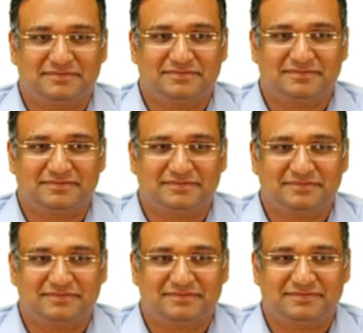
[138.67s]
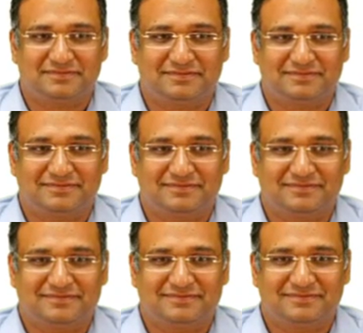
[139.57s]

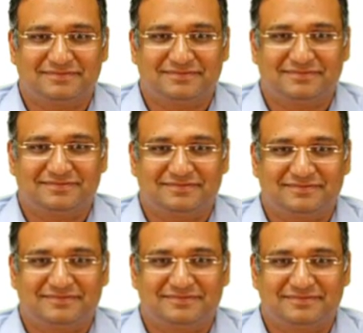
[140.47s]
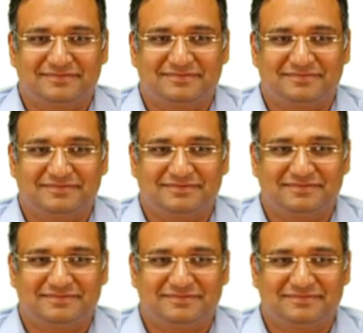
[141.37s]

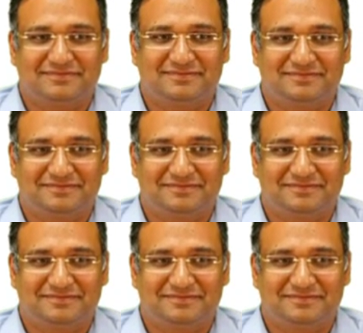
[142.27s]
(not speaking)